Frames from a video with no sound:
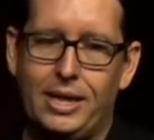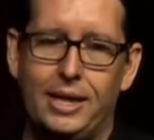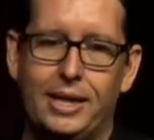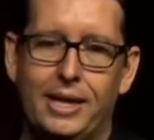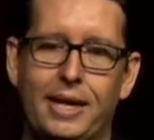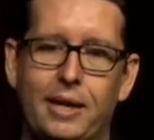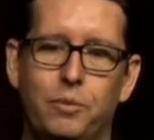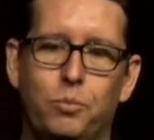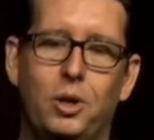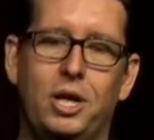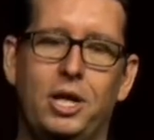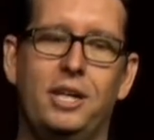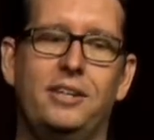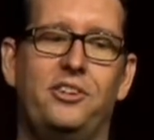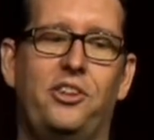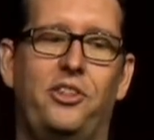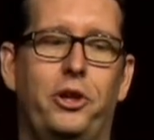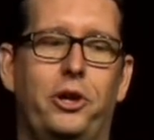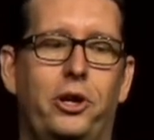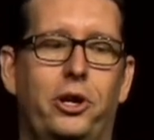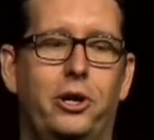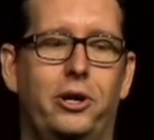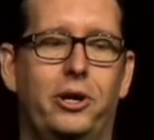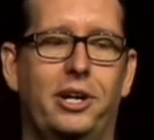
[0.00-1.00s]
It was
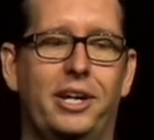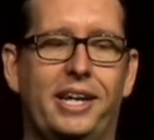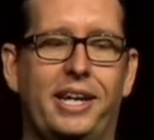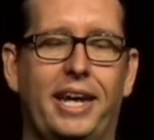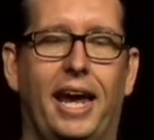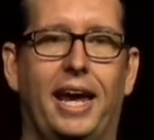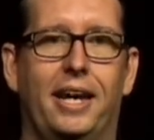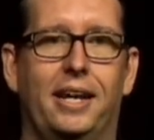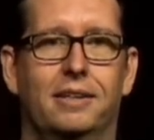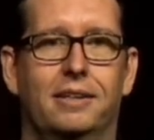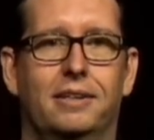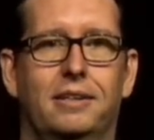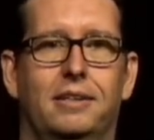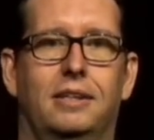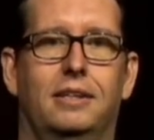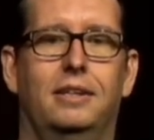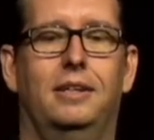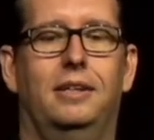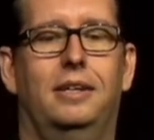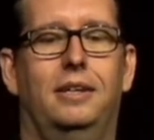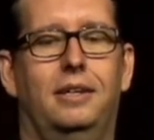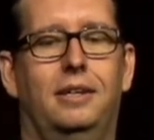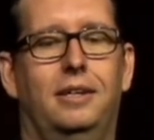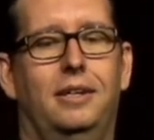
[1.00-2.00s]
the Hurricane.
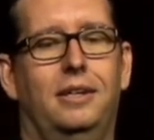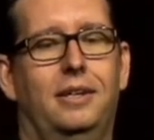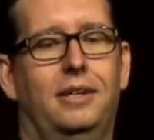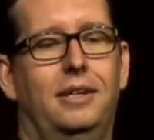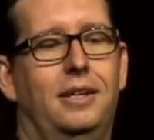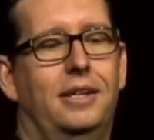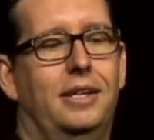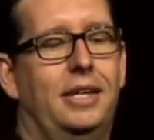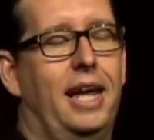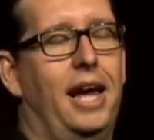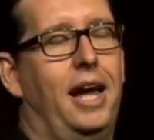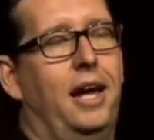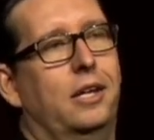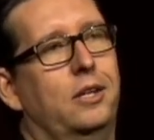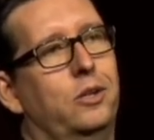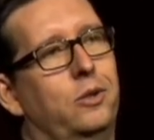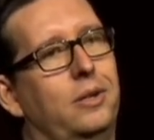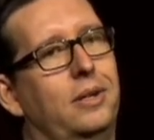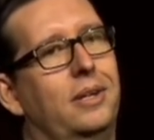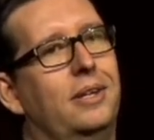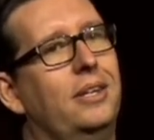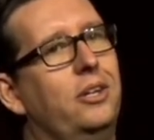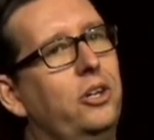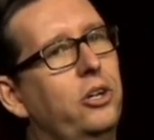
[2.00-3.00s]
Yeah.
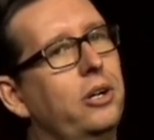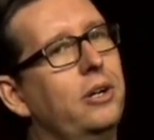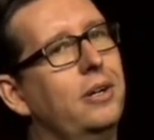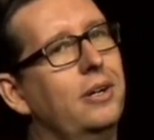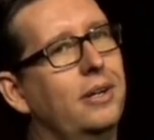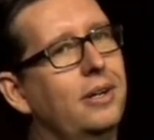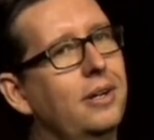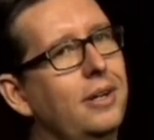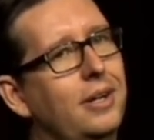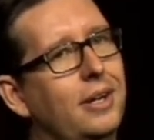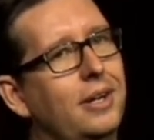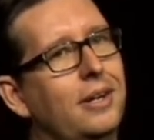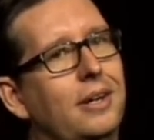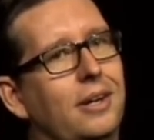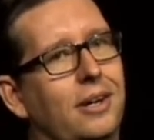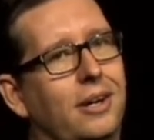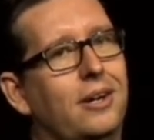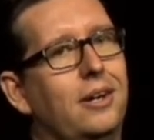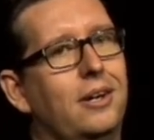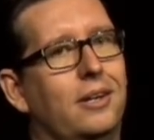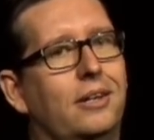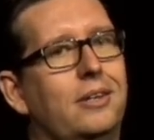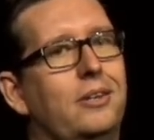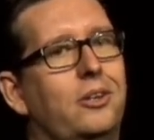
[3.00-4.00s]

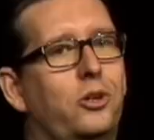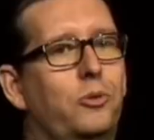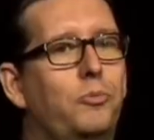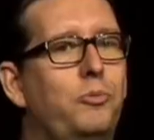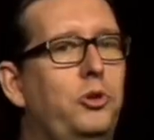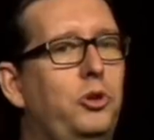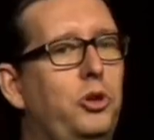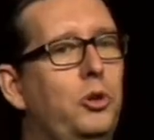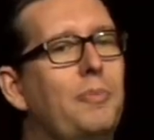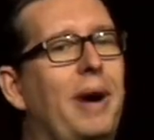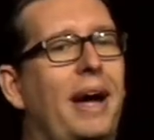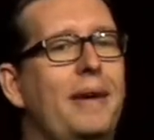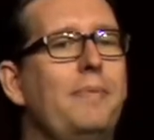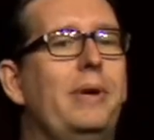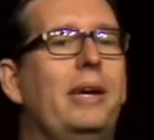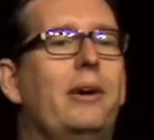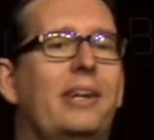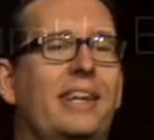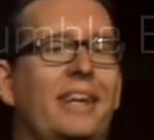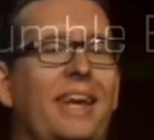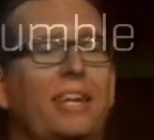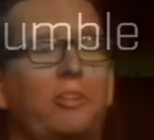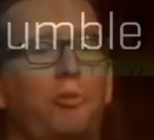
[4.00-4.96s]
You might be able to guess